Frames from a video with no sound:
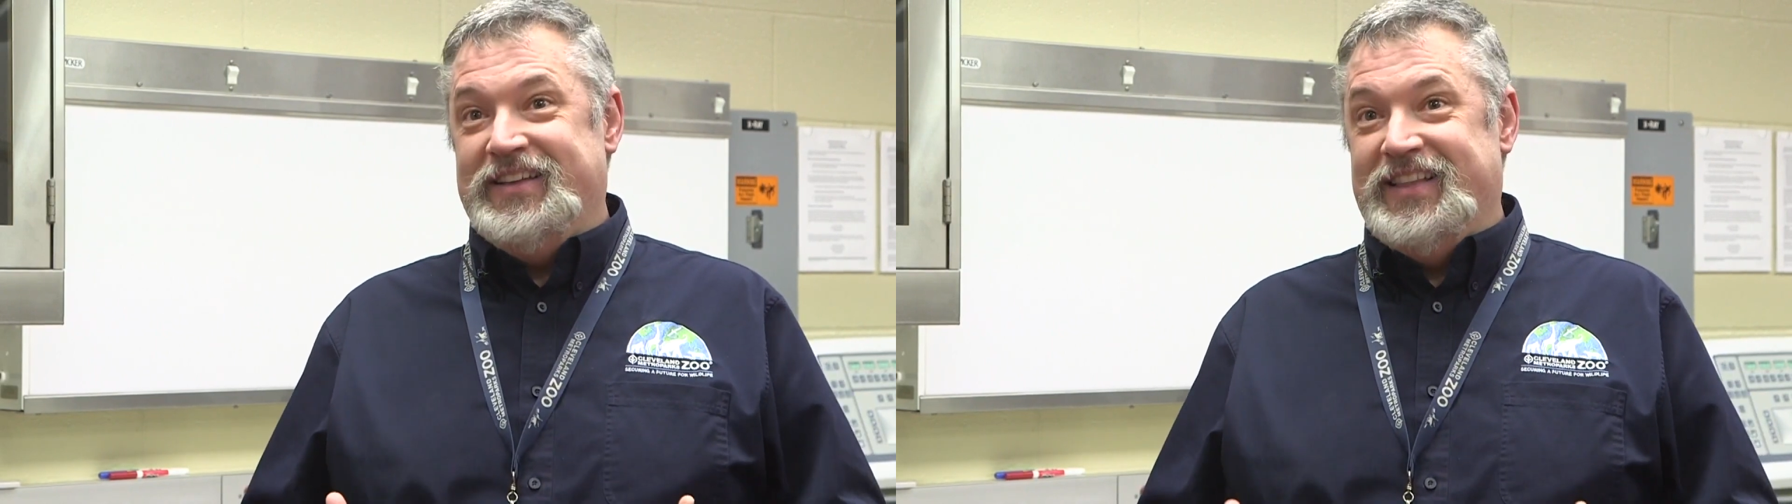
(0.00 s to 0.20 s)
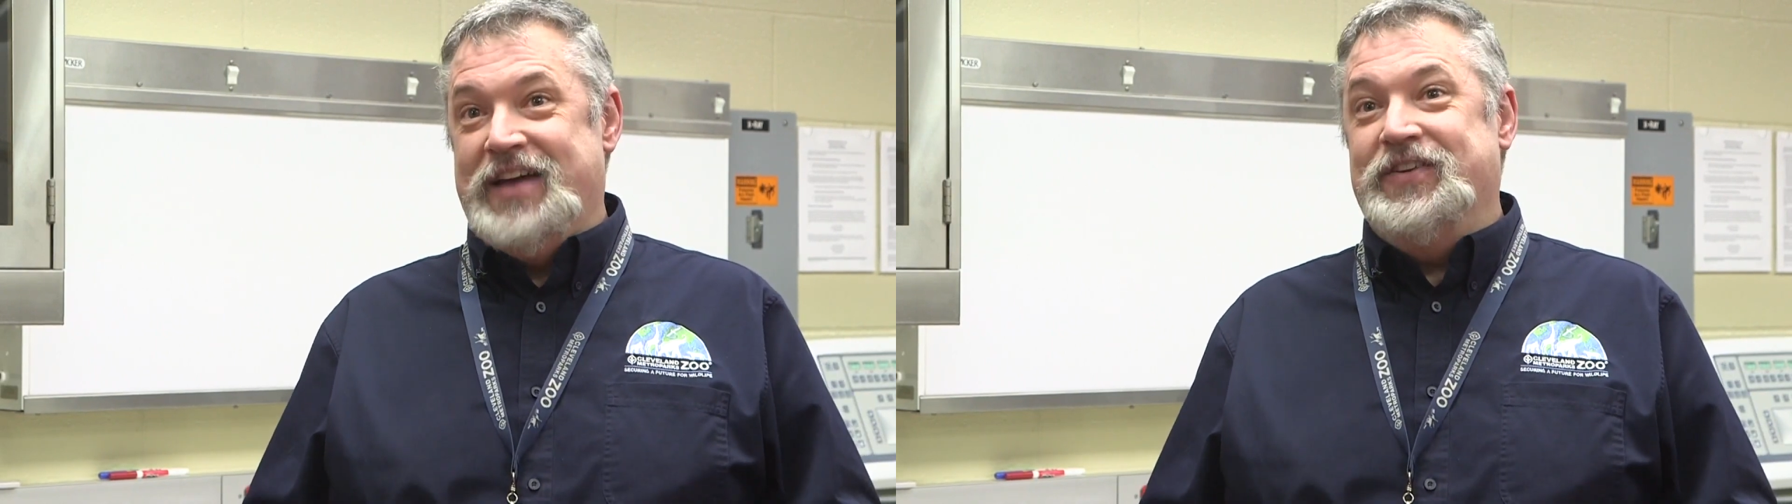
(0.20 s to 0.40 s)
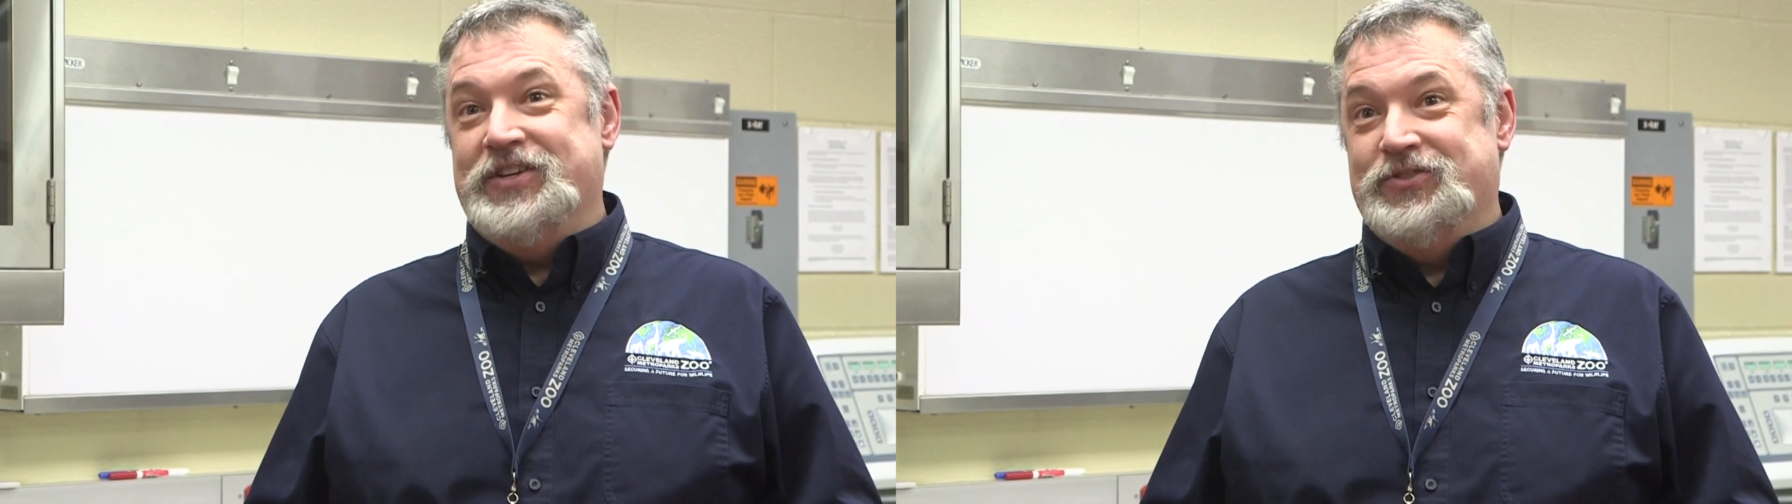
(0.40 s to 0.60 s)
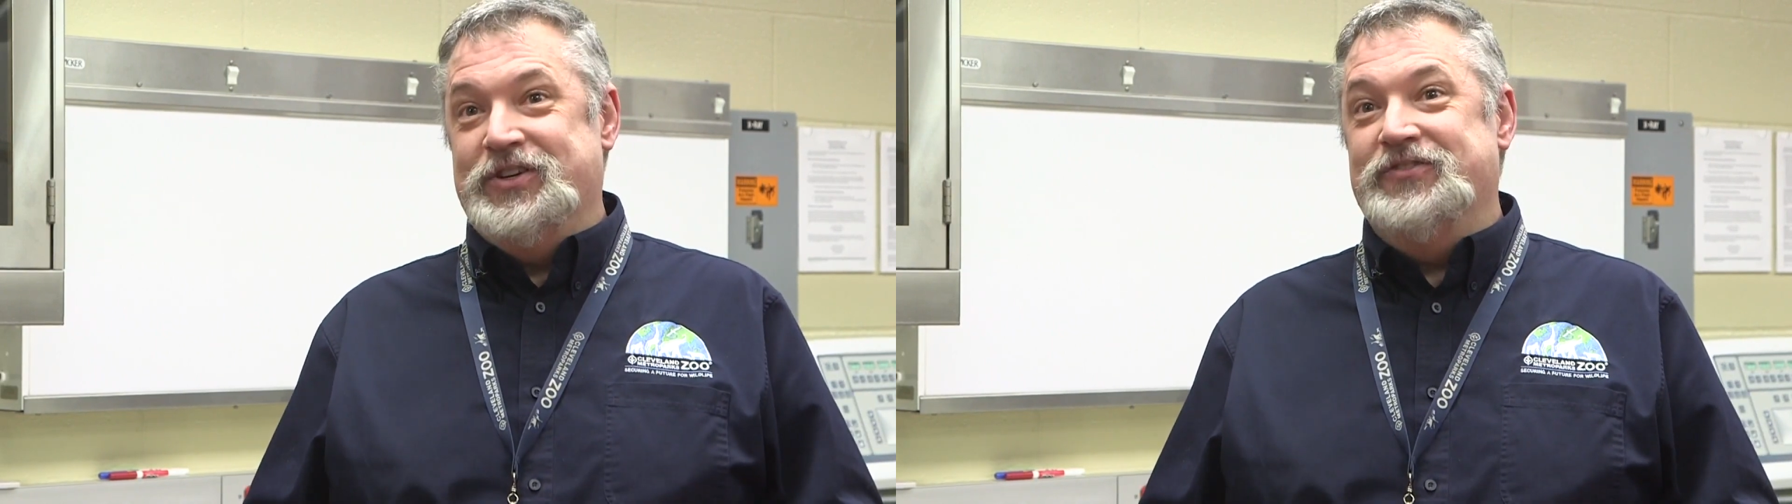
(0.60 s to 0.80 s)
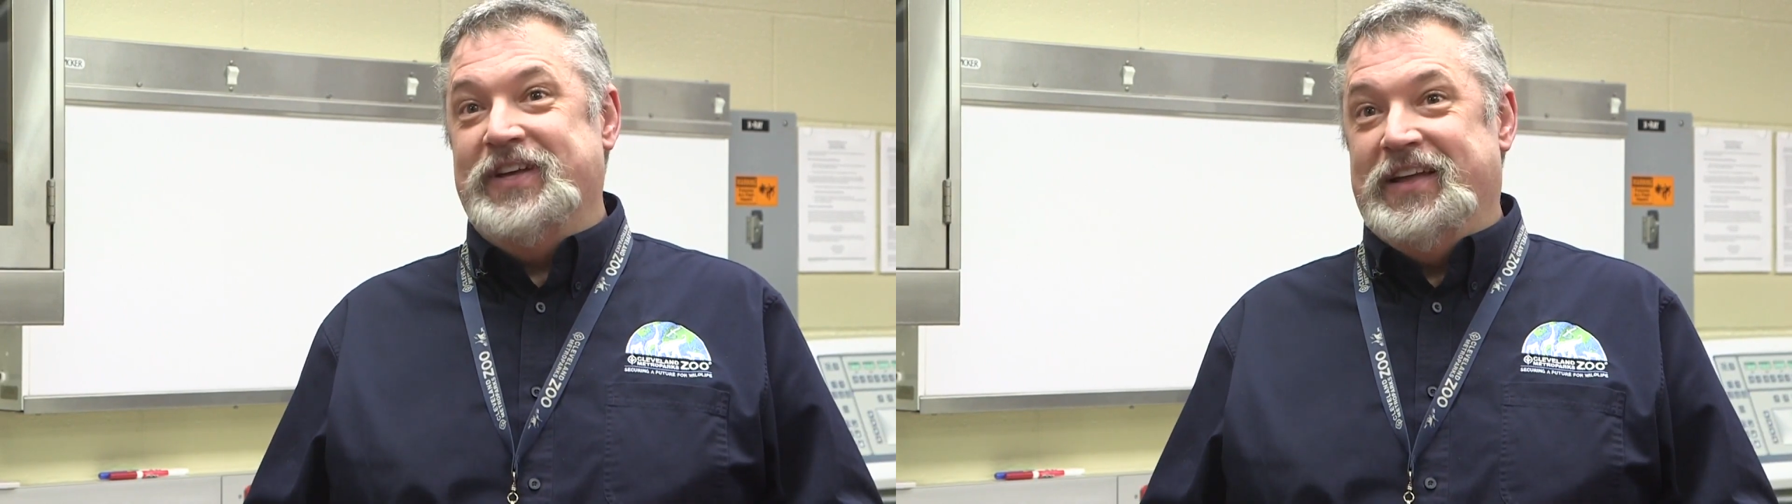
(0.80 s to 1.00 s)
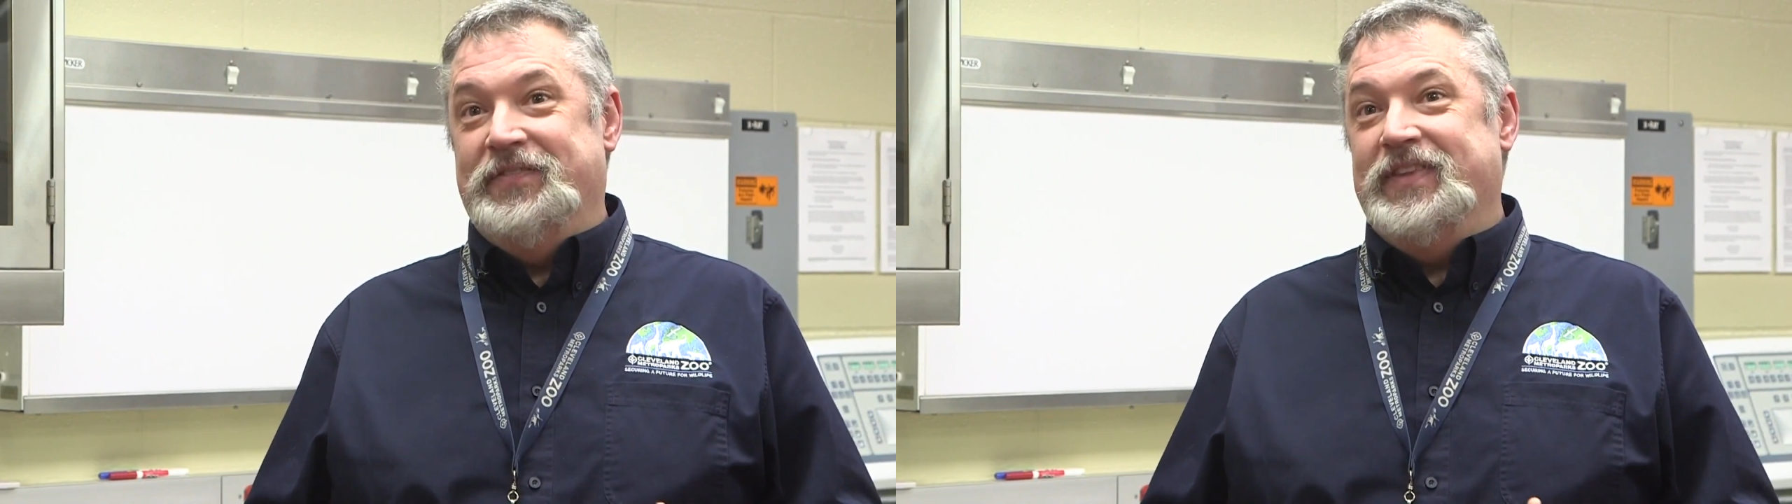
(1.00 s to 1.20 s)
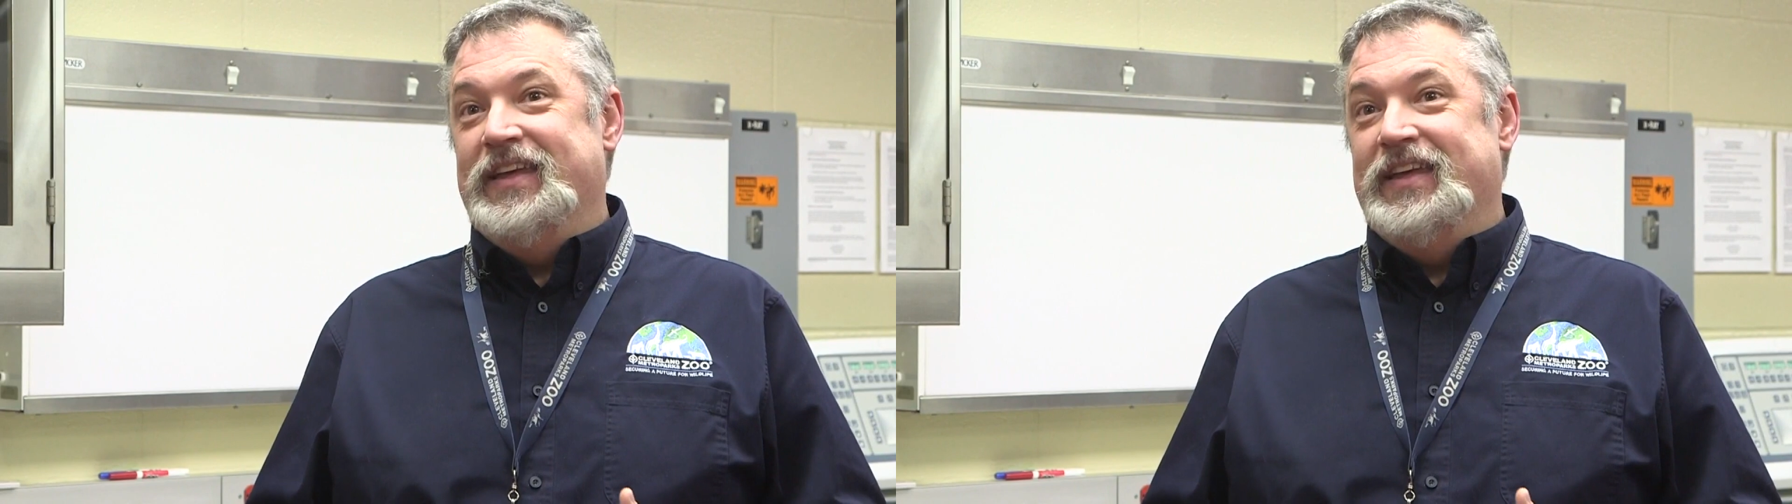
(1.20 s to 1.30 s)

life history event.